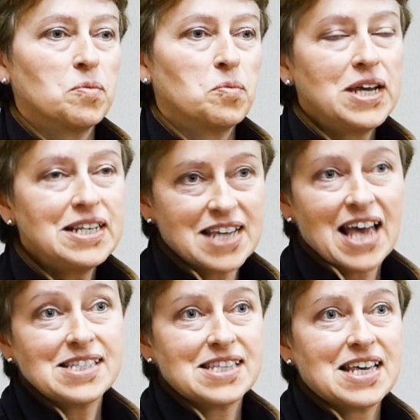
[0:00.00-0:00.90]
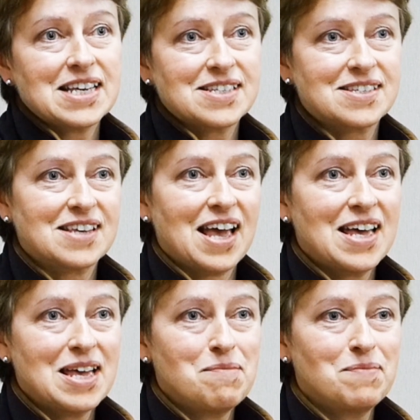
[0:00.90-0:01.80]
We test this
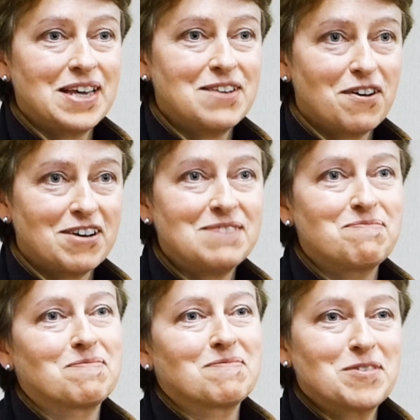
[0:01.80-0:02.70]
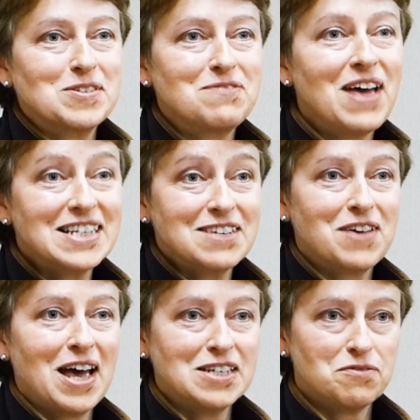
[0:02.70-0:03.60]
um, in a very cost-effective
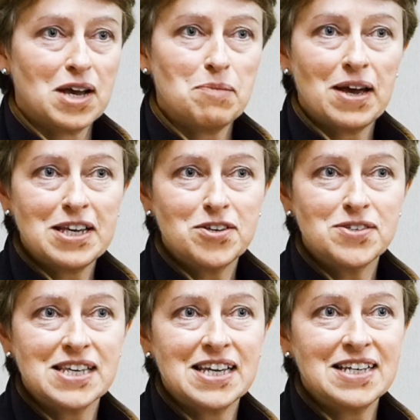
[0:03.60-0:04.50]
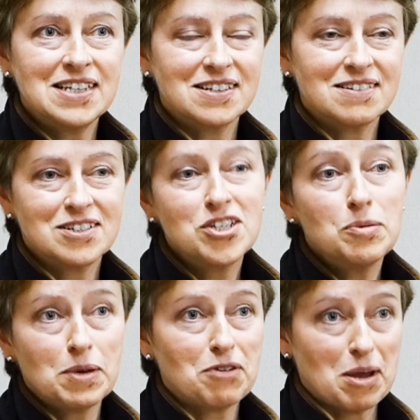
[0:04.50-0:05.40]
kind of way by using
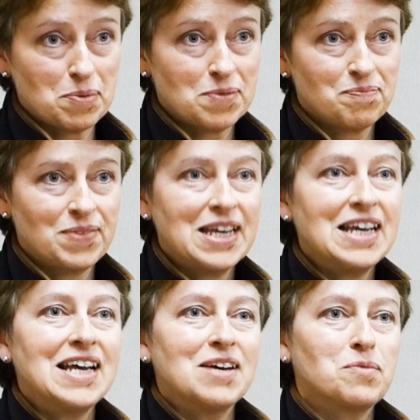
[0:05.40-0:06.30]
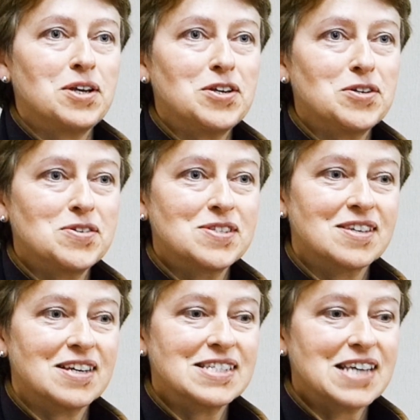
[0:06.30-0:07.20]
tubigrip. We
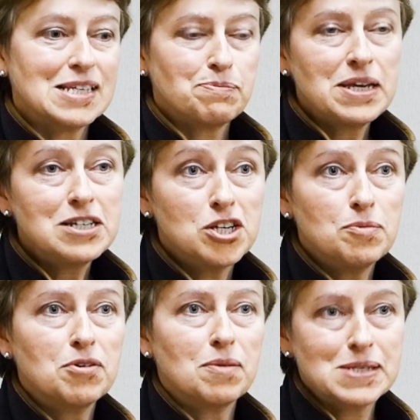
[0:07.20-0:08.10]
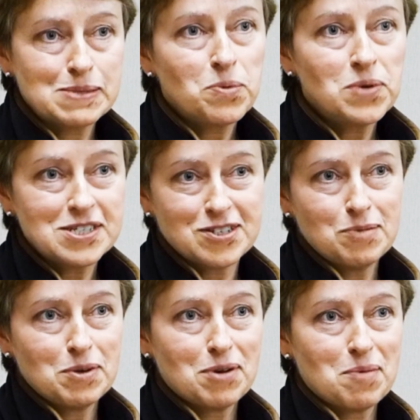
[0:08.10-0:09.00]
use size B tubigrip, the smallest
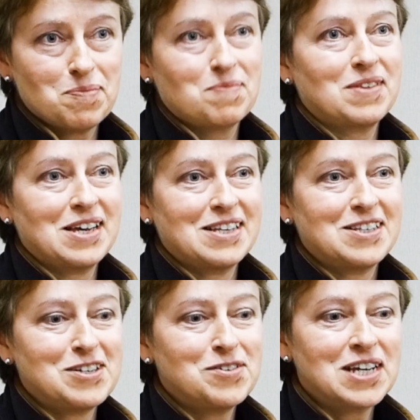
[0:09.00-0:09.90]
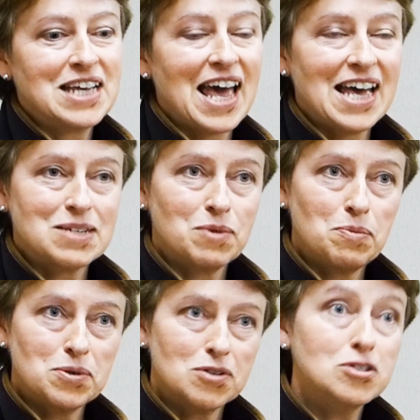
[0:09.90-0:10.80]
tubigrip uh, that you can get. We
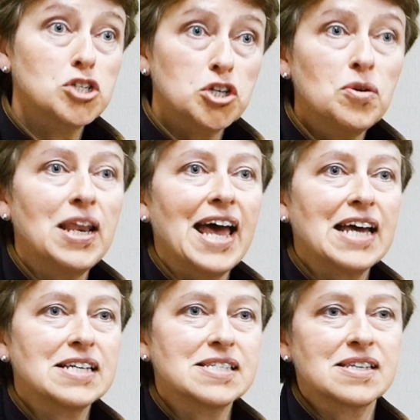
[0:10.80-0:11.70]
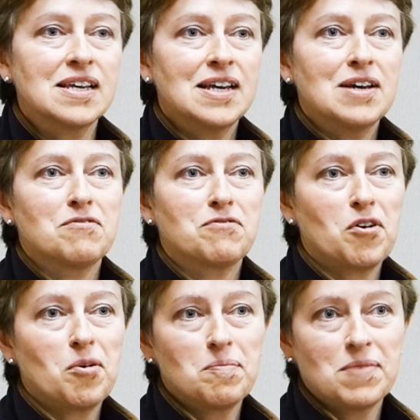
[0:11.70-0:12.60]
put on two layers
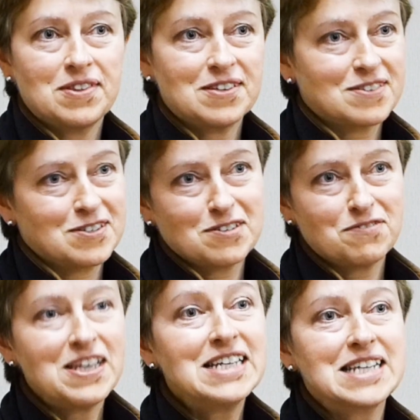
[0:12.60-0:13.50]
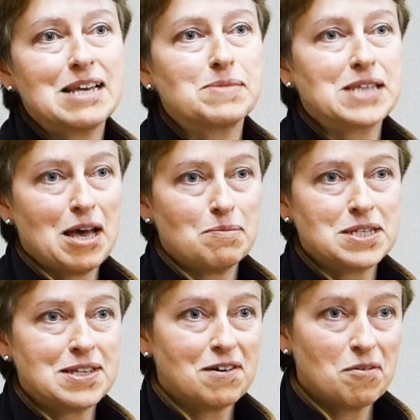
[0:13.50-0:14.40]
from the, the fingertips up
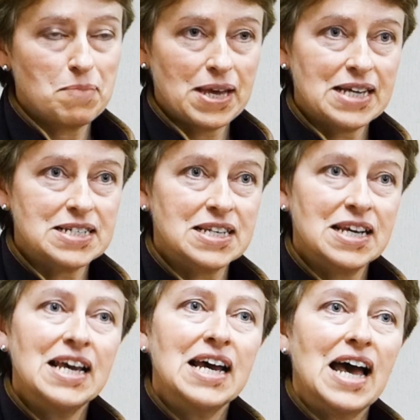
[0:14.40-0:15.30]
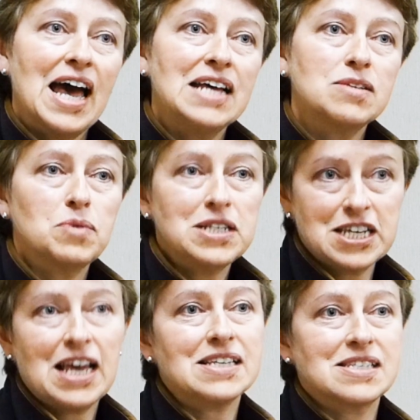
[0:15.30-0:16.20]
to the armpit and we
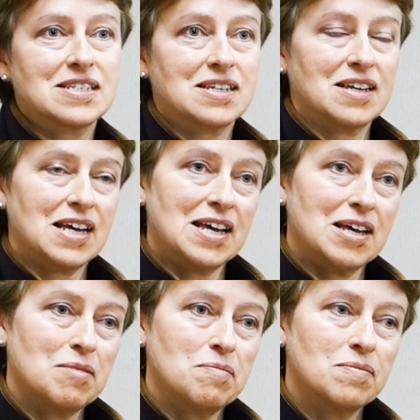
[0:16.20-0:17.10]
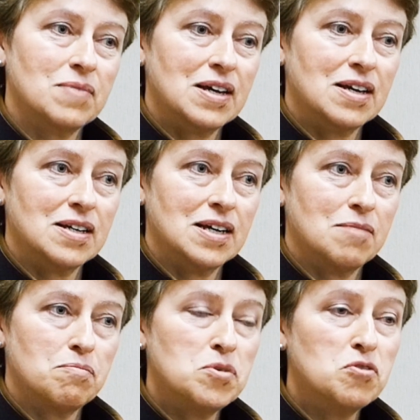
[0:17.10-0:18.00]
test um, uh,
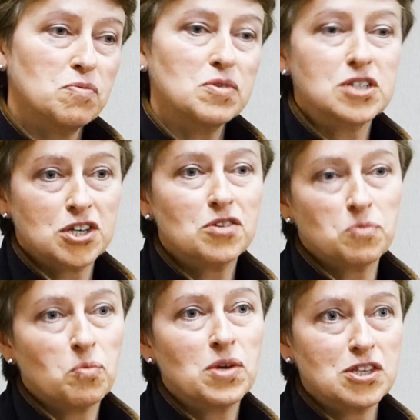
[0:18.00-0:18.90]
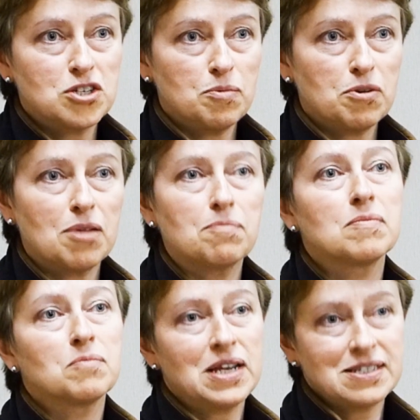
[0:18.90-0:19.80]
movement with the tubigrip.
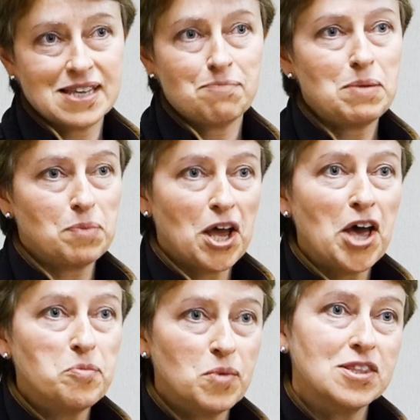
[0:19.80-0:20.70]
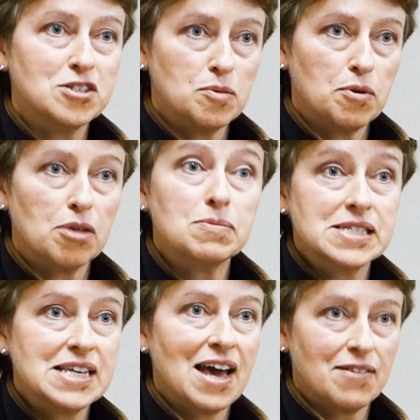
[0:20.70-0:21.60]
We send people home with the tubigrip to
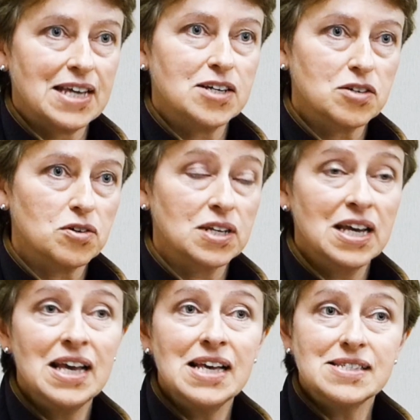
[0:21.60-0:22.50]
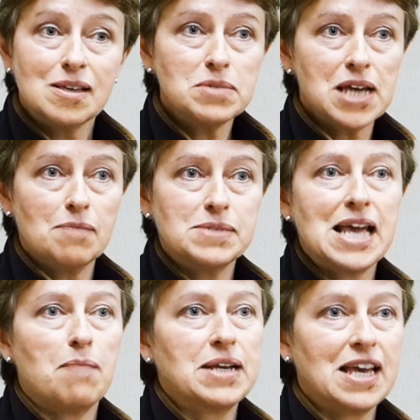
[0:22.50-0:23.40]
see how they get on. Sometimes the
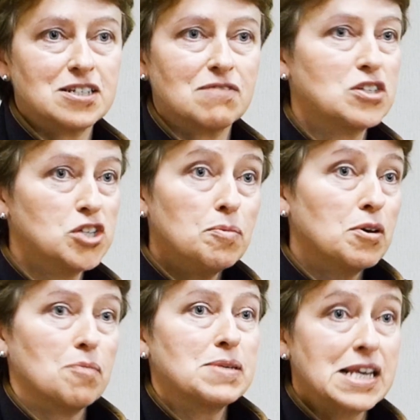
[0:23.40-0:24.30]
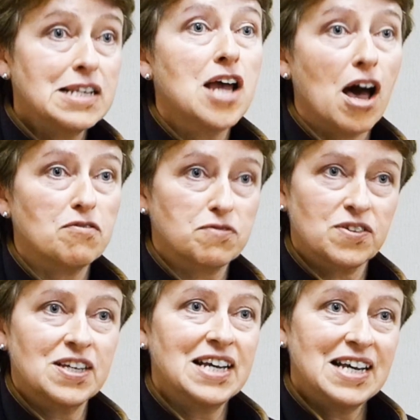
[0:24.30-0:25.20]
application of the tubigrip is enough
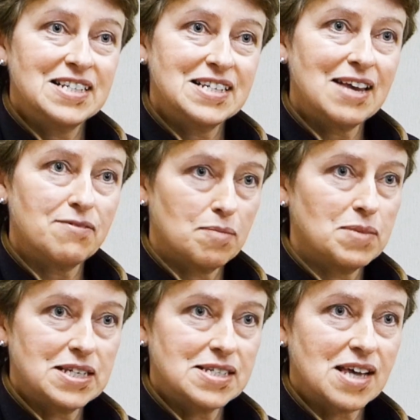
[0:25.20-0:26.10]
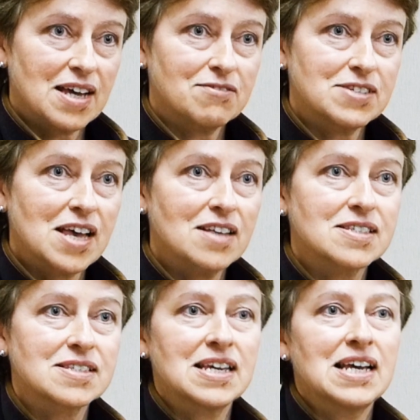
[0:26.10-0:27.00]
to give them the desired
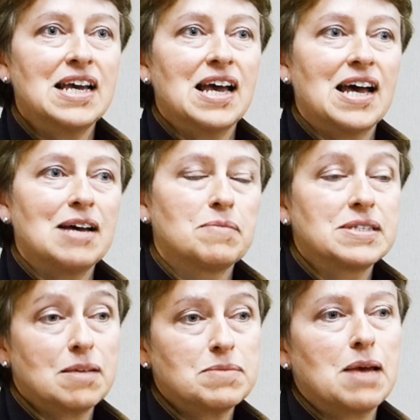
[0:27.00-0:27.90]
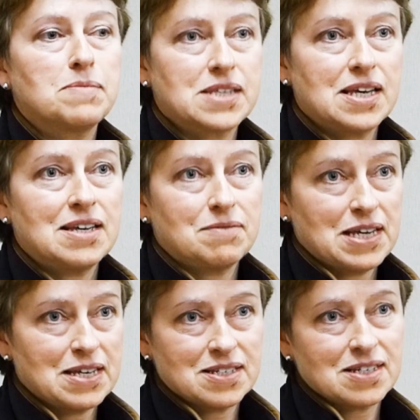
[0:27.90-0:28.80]
results. Um, sometimes it,
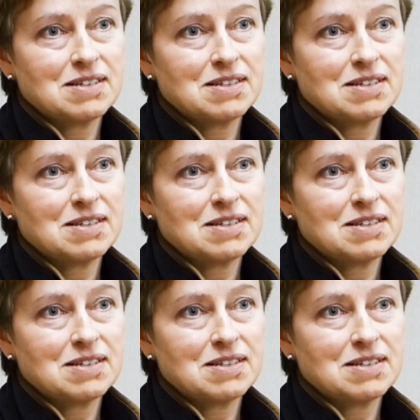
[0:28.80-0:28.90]
it,